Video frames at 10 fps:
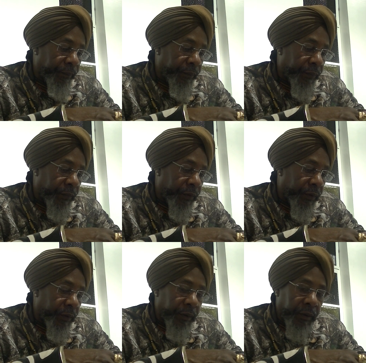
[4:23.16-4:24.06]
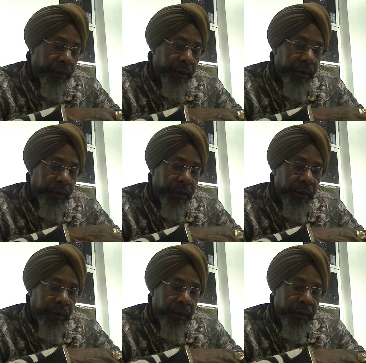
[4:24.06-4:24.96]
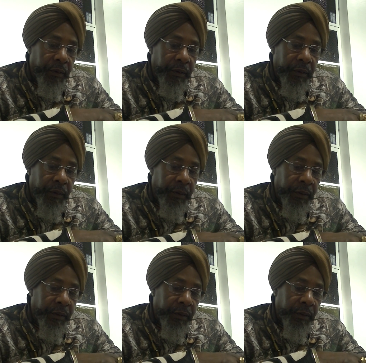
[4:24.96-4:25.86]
No one is speaking in this clip.